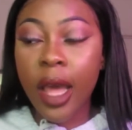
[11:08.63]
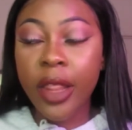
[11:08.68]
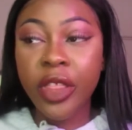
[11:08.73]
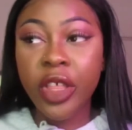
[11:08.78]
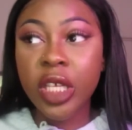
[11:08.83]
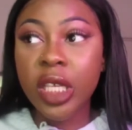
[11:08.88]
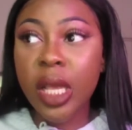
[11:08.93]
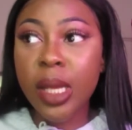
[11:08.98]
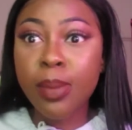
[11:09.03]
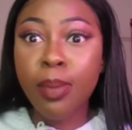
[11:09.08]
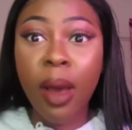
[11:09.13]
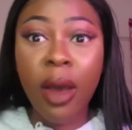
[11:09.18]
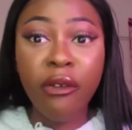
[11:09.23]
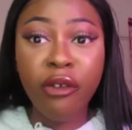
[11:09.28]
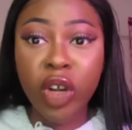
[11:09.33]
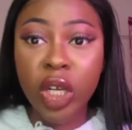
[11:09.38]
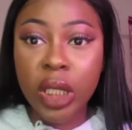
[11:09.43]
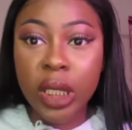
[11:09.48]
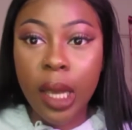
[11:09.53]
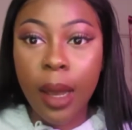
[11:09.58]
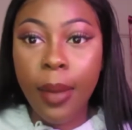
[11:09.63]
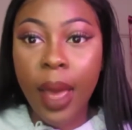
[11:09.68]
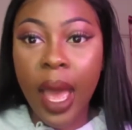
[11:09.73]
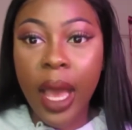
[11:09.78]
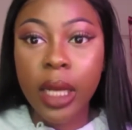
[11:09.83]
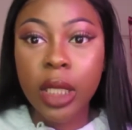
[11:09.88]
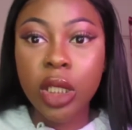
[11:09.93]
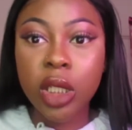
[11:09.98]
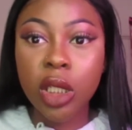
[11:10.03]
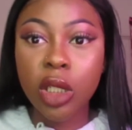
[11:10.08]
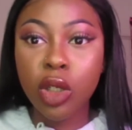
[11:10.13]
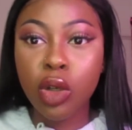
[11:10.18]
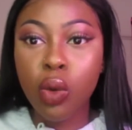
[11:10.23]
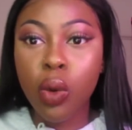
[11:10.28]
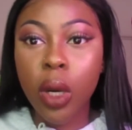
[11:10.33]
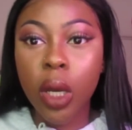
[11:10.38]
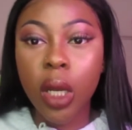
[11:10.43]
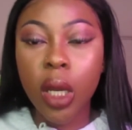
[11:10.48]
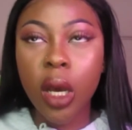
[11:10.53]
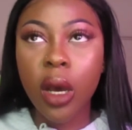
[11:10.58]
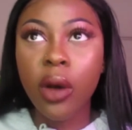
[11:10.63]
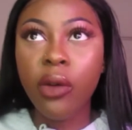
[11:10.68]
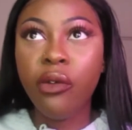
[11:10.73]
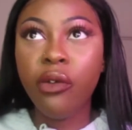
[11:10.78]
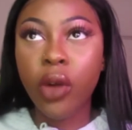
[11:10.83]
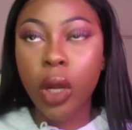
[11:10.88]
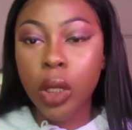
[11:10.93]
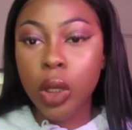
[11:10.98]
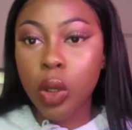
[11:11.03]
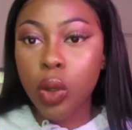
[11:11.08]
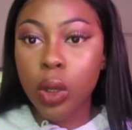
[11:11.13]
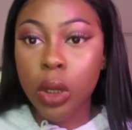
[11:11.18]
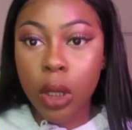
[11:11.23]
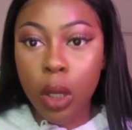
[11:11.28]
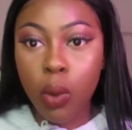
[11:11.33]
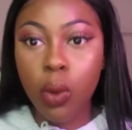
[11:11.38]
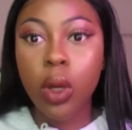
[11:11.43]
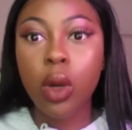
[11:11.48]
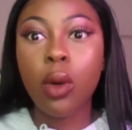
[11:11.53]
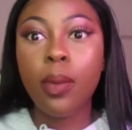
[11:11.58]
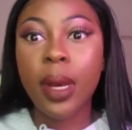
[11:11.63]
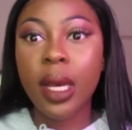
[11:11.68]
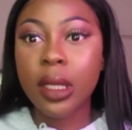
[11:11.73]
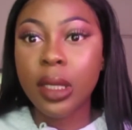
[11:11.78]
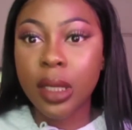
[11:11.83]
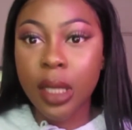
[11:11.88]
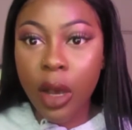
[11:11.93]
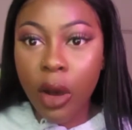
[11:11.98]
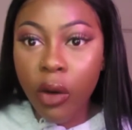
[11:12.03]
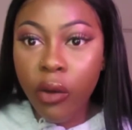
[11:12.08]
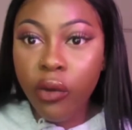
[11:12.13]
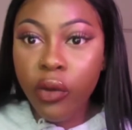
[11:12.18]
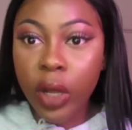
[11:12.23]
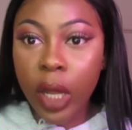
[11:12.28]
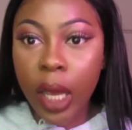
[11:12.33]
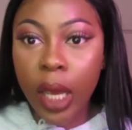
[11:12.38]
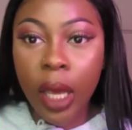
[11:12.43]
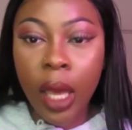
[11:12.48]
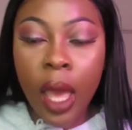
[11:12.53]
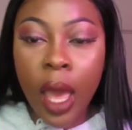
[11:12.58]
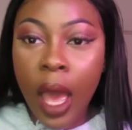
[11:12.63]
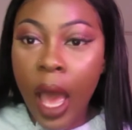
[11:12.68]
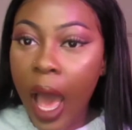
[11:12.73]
this is my first time actually doing a frontal sewing on myself. Like,